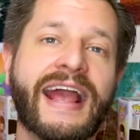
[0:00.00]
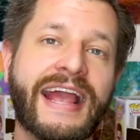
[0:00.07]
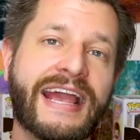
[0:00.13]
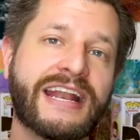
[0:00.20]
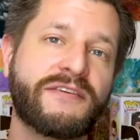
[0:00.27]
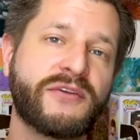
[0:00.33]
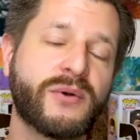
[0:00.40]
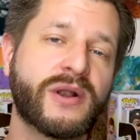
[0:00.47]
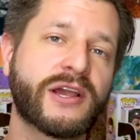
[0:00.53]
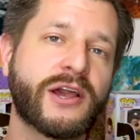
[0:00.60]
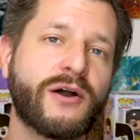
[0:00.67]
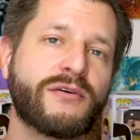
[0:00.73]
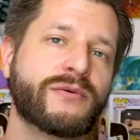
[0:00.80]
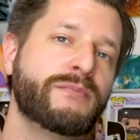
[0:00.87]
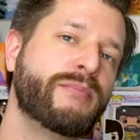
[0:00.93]
And if you want to
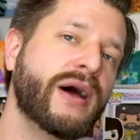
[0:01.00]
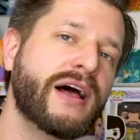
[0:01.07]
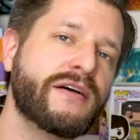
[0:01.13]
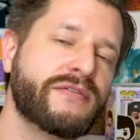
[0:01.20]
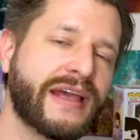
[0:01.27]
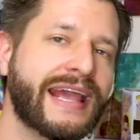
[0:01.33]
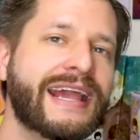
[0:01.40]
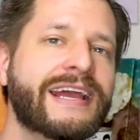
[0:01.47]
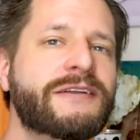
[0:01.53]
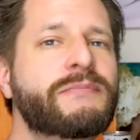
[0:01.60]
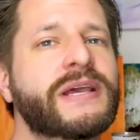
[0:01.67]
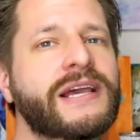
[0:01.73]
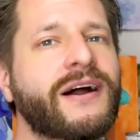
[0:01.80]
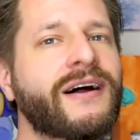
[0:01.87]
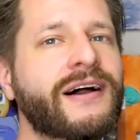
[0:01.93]
go above and
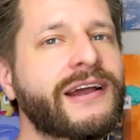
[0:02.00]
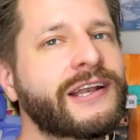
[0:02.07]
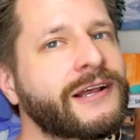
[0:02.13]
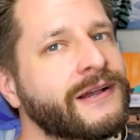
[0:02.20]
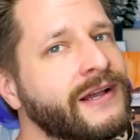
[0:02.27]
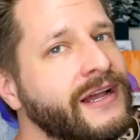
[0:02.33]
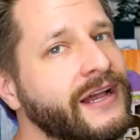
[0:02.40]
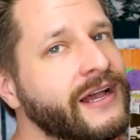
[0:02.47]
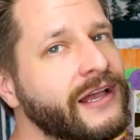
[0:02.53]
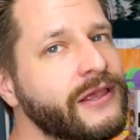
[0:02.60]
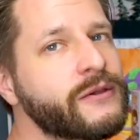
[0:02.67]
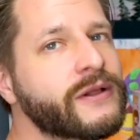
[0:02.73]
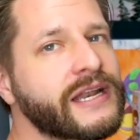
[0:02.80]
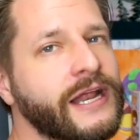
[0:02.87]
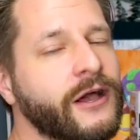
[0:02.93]
beyond,
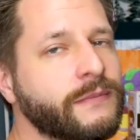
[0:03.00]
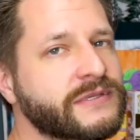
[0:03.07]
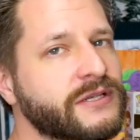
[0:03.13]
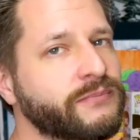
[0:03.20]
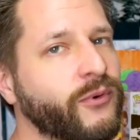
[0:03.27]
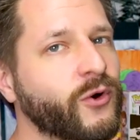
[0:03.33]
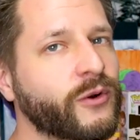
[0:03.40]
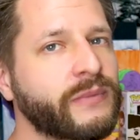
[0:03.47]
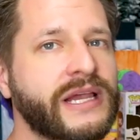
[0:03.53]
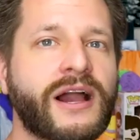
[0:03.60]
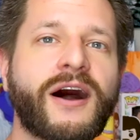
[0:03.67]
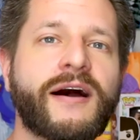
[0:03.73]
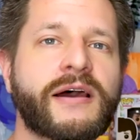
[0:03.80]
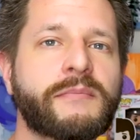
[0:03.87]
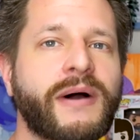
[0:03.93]
you can help support me
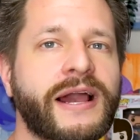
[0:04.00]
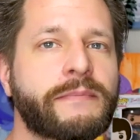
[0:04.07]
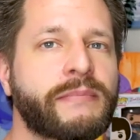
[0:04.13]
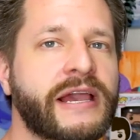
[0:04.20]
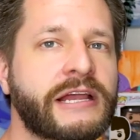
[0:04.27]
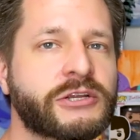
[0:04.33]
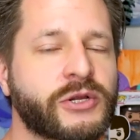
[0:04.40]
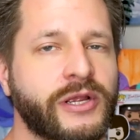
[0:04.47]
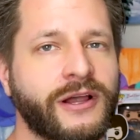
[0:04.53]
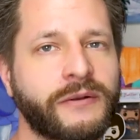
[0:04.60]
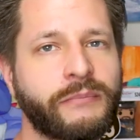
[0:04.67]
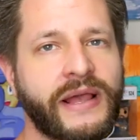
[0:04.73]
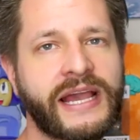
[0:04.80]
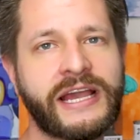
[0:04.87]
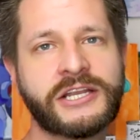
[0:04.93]
on my
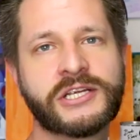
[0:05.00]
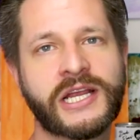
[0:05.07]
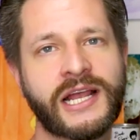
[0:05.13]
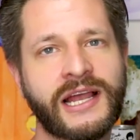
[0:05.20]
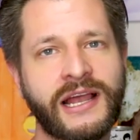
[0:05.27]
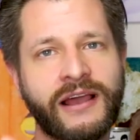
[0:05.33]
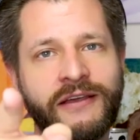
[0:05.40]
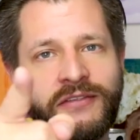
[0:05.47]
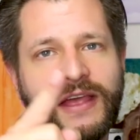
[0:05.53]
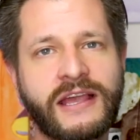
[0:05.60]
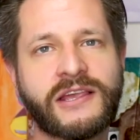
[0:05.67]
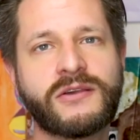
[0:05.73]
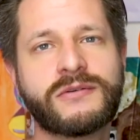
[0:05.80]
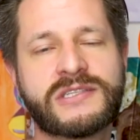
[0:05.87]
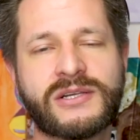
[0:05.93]
Patreon page.
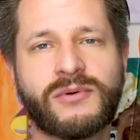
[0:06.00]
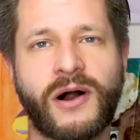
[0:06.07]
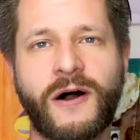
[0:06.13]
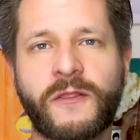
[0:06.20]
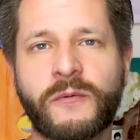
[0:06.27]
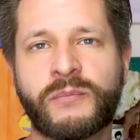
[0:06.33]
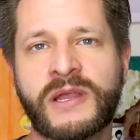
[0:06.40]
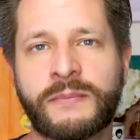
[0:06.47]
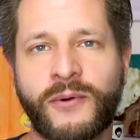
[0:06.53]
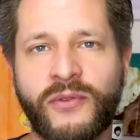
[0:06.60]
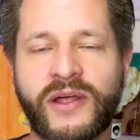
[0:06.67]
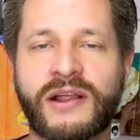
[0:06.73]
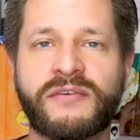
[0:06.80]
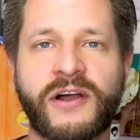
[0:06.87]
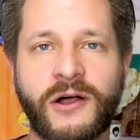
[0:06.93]
Thank you to all the people
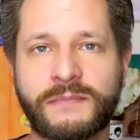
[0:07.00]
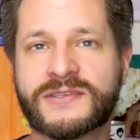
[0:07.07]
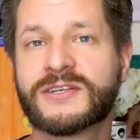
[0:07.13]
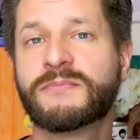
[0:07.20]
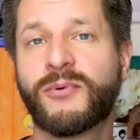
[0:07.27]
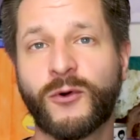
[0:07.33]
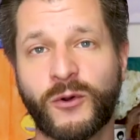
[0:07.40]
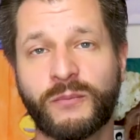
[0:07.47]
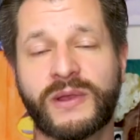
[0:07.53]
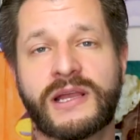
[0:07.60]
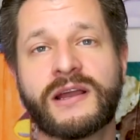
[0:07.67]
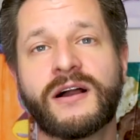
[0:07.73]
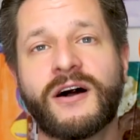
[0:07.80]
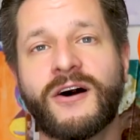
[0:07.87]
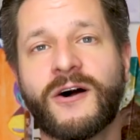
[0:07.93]
that have helped support
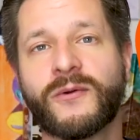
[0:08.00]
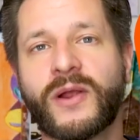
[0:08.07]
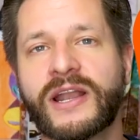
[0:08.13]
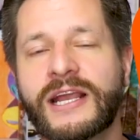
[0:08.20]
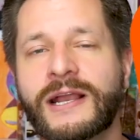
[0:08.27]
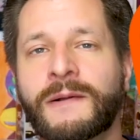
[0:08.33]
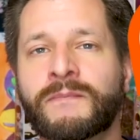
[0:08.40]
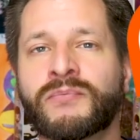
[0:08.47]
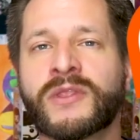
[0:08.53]
me already.